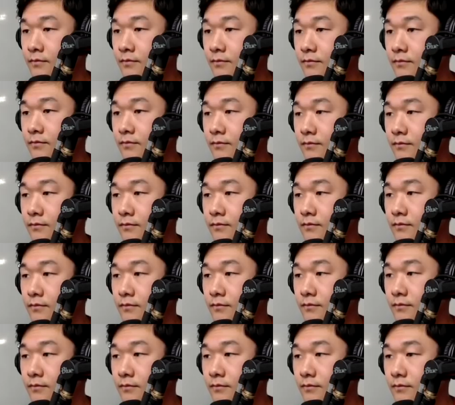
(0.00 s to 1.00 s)

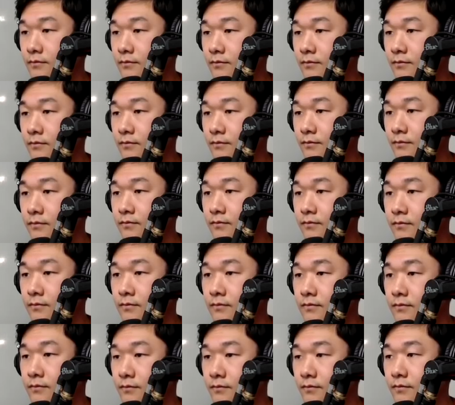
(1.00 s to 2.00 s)

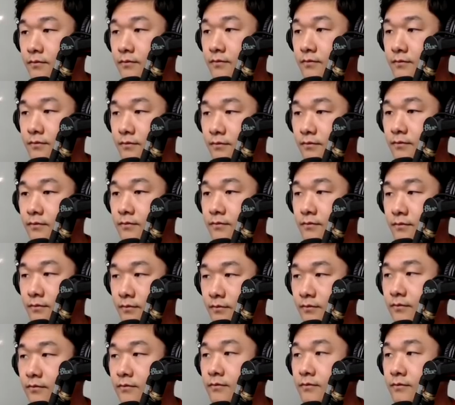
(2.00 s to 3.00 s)

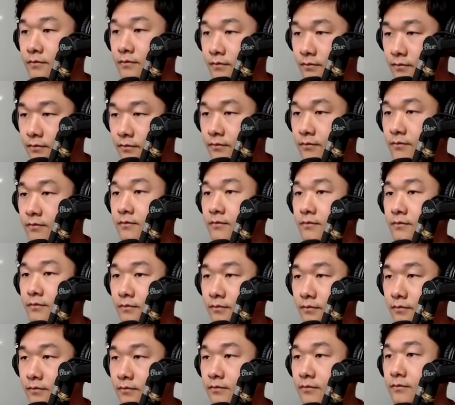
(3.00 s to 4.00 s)

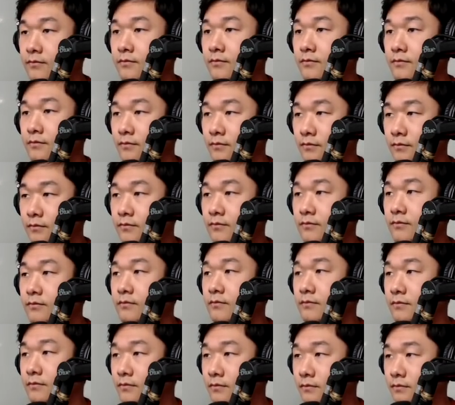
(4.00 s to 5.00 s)

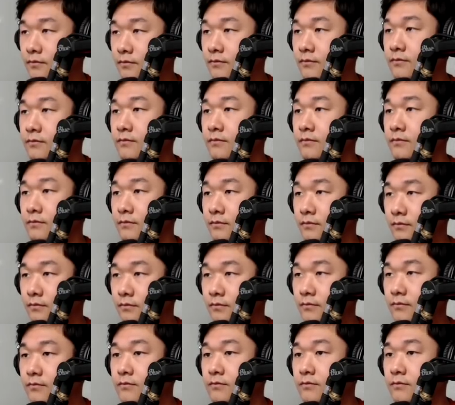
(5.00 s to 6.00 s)

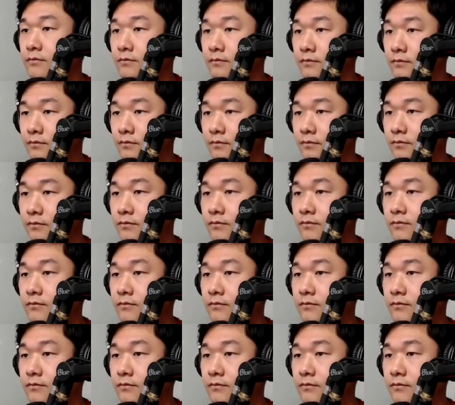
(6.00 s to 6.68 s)
No words are spoken by the person on screen.